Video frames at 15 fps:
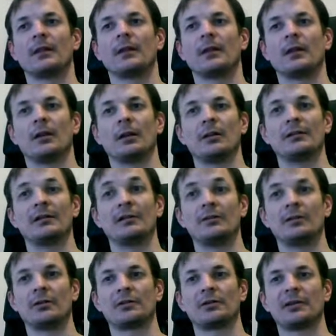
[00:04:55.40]
did
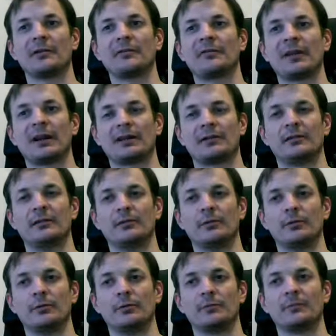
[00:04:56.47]
not affect
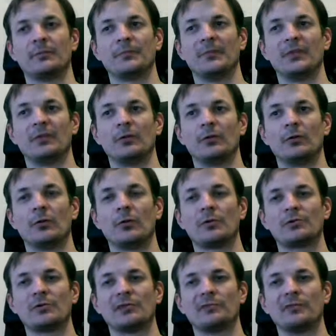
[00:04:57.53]
the
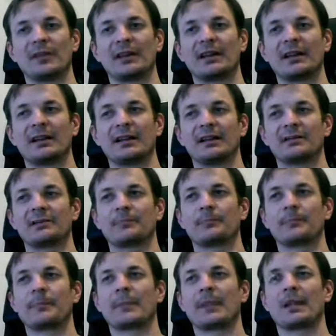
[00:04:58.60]
laws of mechanics,
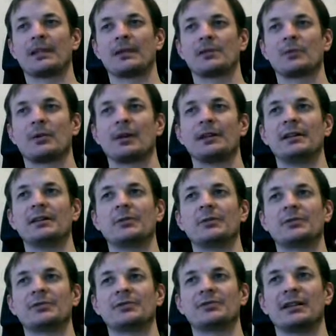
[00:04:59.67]
and that's why he
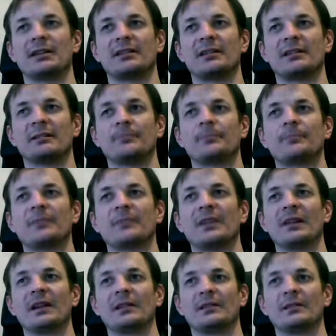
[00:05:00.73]
also said
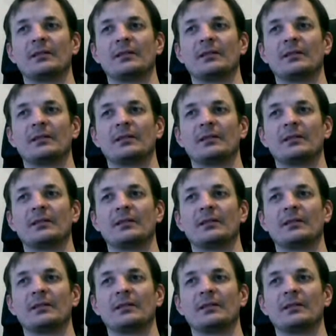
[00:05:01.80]
that